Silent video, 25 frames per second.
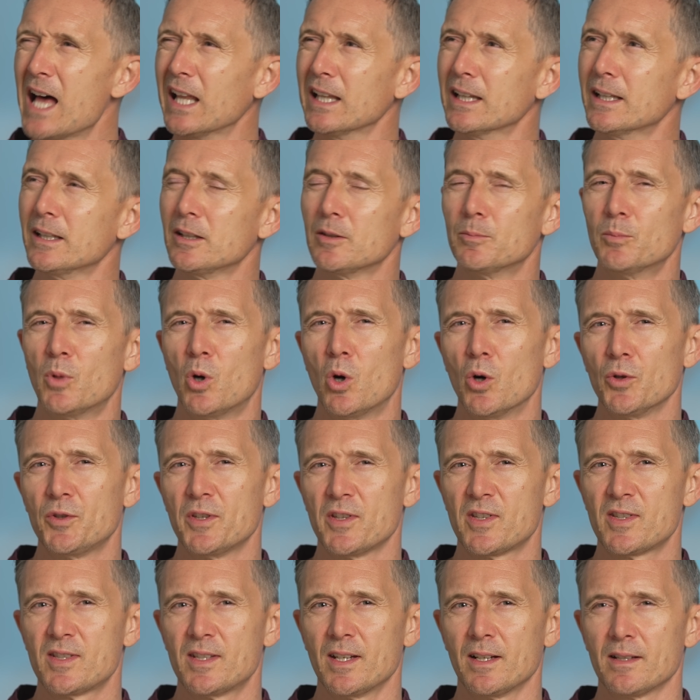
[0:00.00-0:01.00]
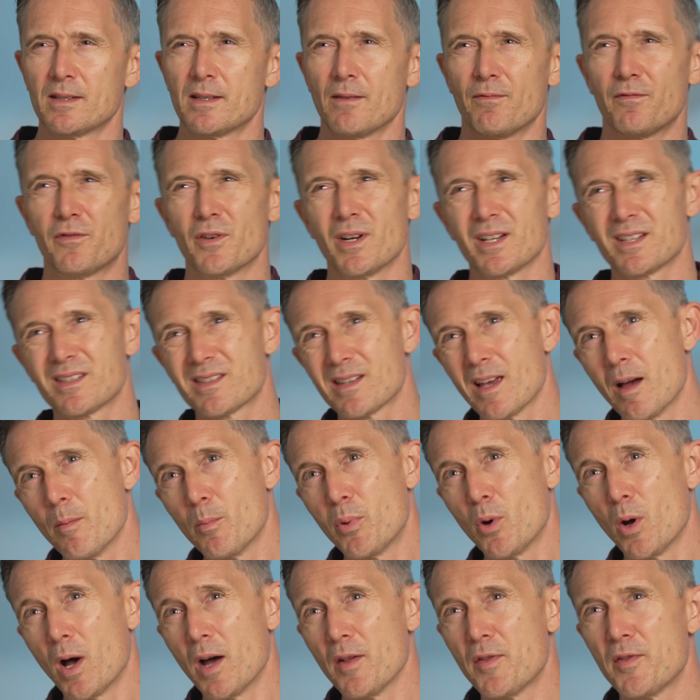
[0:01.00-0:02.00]
a little more distinctive. For
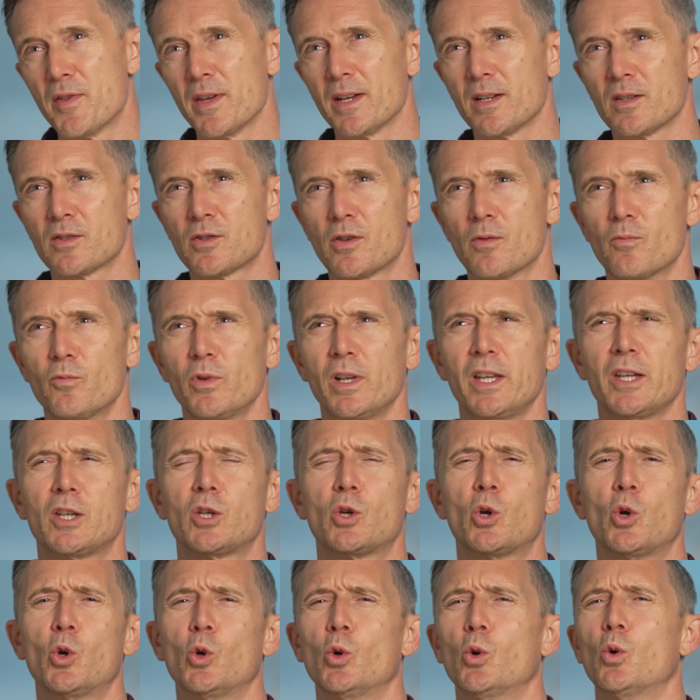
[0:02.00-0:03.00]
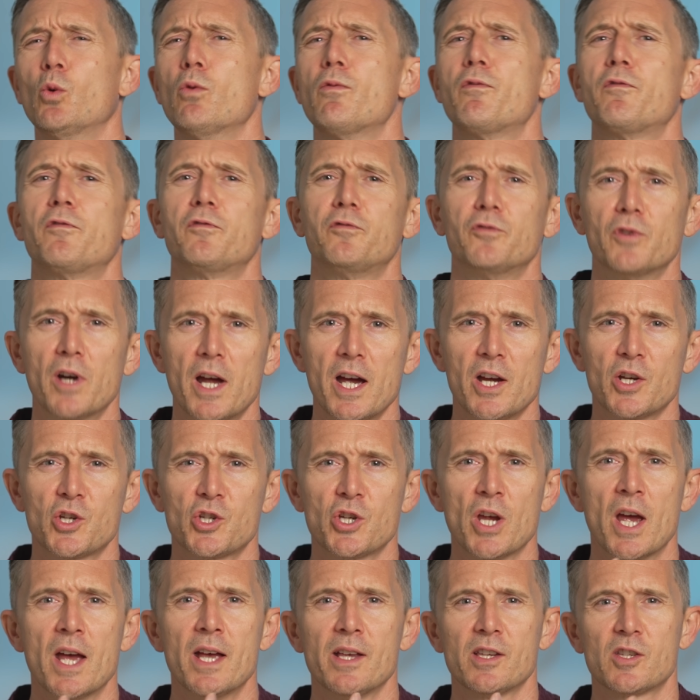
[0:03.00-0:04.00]
example, I think some really cool, fresh
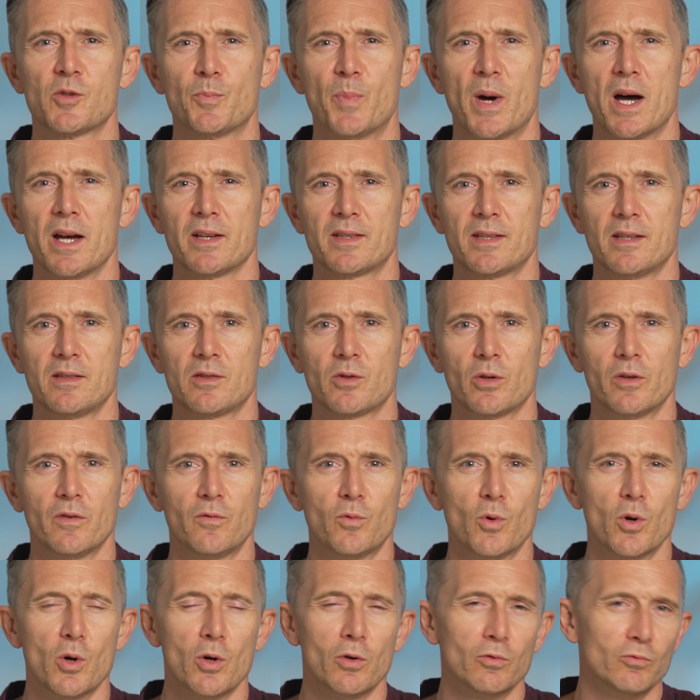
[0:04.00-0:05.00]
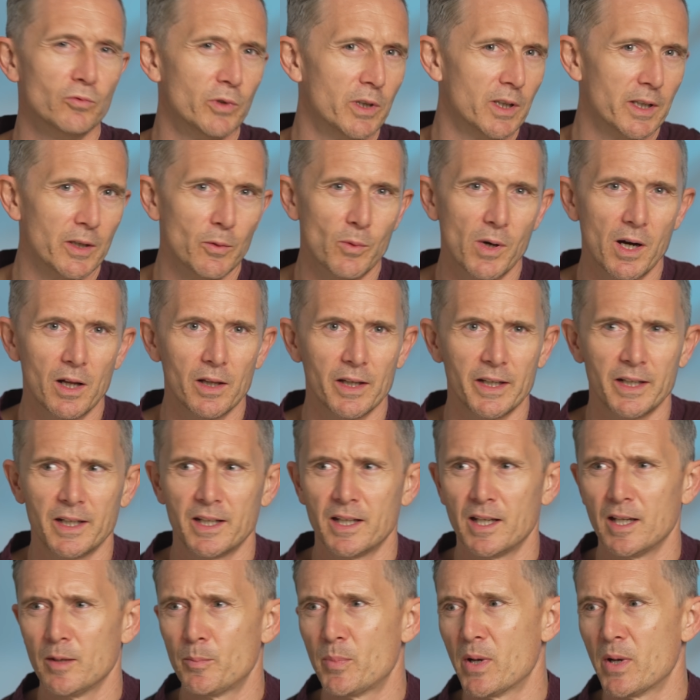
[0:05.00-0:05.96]
spices could have worked really well in here.